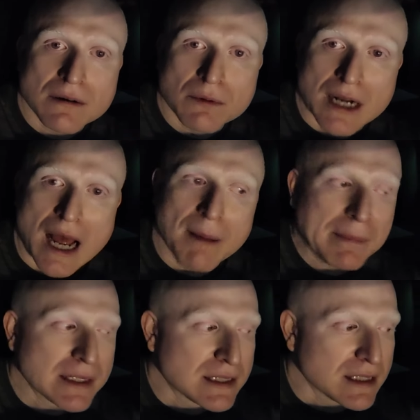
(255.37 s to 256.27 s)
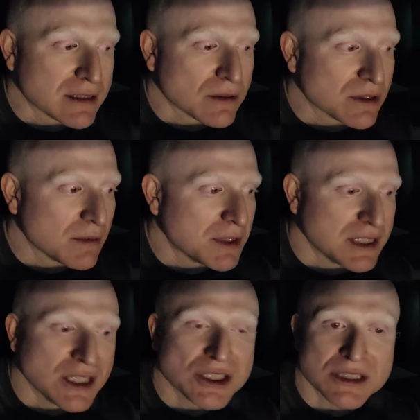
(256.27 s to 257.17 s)
what happens is those
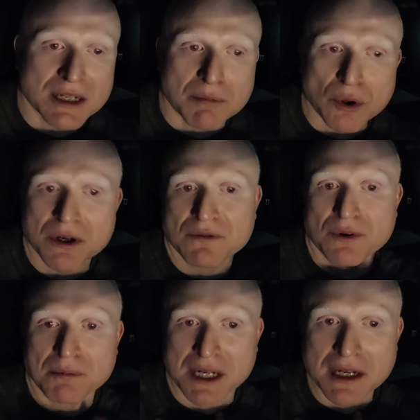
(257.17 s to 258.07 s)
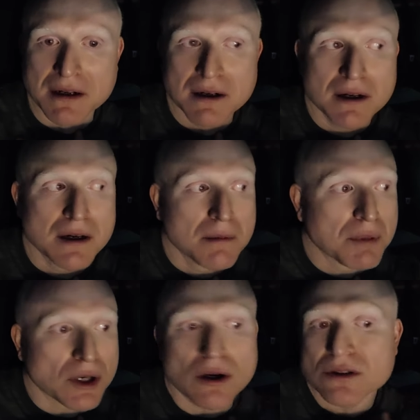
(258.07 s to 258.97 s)
limitations get broken for me,
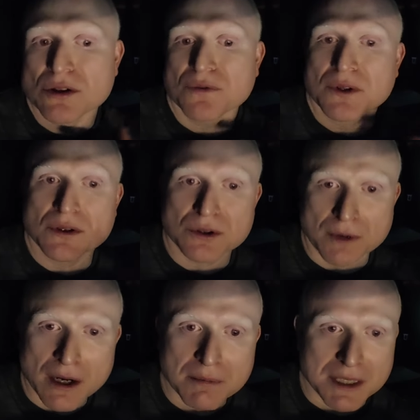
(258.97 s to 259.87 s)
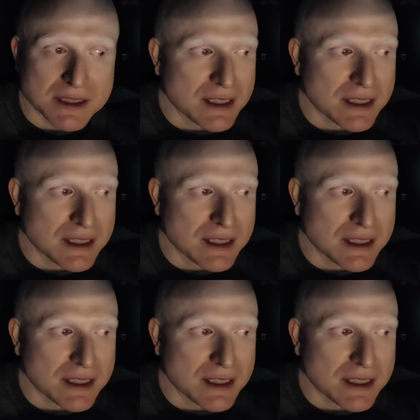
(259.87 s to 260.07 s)
but also for those around me.